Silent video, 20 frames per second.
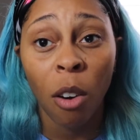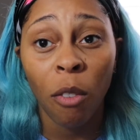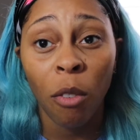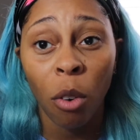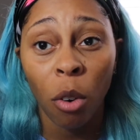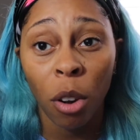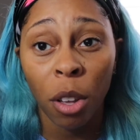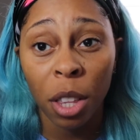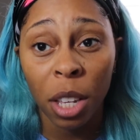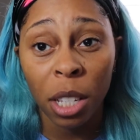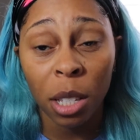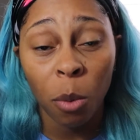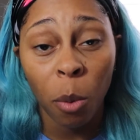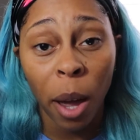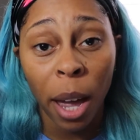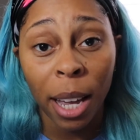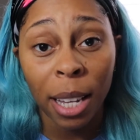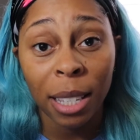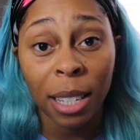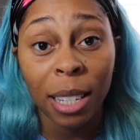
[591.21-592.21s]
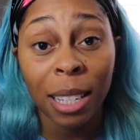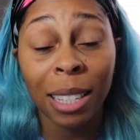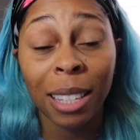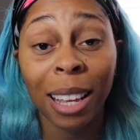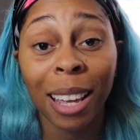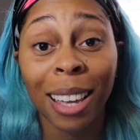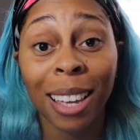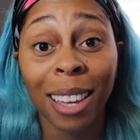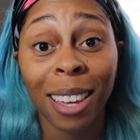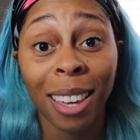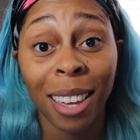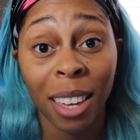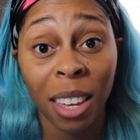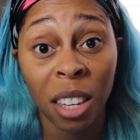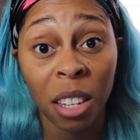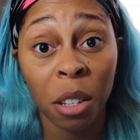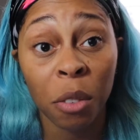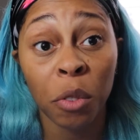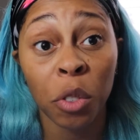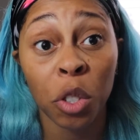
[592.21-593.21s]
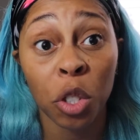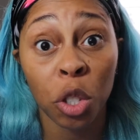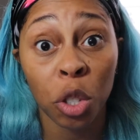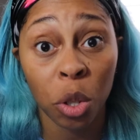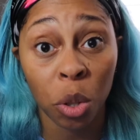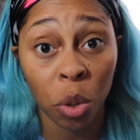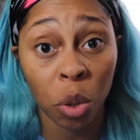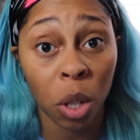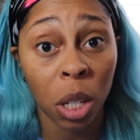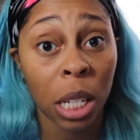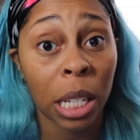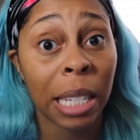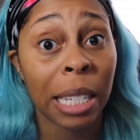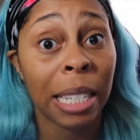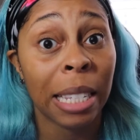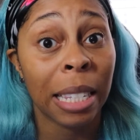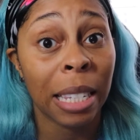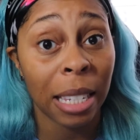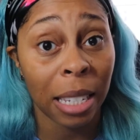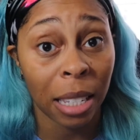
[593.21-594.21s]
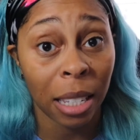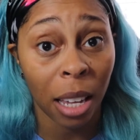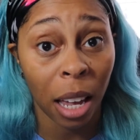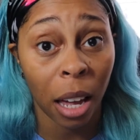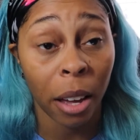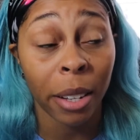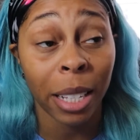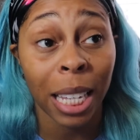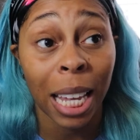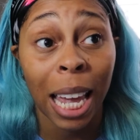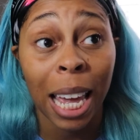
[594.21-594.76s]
for these waxings give student discounts,